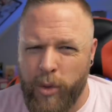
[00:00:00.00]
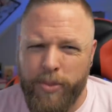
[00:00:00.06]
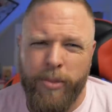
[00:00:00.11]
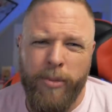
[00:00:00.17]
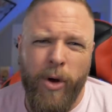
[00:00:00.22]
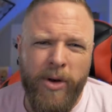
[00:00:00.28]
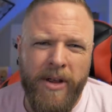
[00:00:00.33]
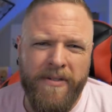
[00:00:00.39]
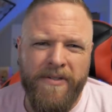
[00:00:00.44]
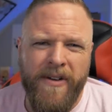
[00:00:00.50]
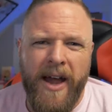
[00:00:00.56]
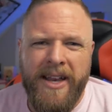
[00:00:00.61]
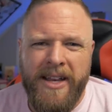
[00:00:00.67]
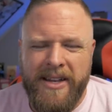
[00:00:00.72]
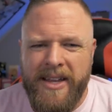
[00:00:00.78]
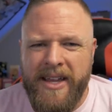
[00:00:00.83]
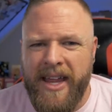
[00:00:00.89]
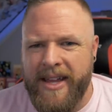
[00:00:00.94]
we're promoting
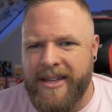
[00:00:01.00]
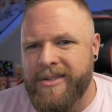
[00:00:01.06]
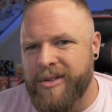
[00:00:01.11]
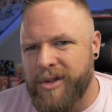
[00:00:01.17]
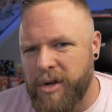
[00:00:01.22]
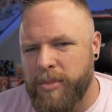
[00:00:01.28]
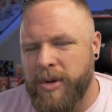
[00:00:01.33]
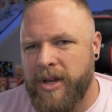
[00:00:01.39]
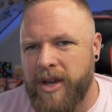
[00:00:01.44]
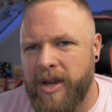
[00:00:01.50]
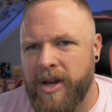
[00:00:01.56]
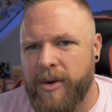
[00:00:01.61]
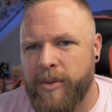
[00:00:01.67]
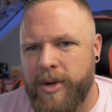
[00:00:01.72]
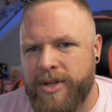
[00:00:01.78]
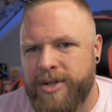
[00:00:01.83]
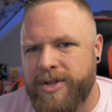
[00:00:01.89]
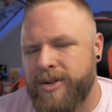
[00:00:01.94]
fighting to kids a little bit
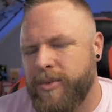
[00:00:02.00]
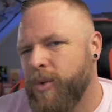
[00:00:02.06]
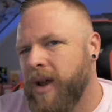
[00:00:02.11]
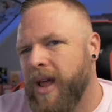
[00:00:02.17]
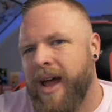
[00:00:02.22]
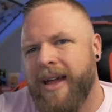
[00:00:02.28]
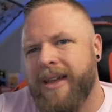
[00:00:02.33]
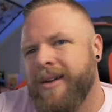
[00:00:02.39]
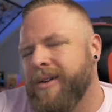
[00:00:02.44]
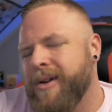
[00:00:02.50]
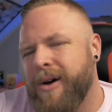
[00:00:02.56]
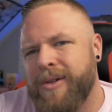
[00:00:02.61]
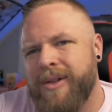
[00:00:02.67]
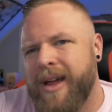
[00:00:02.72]
here, which what I don't know.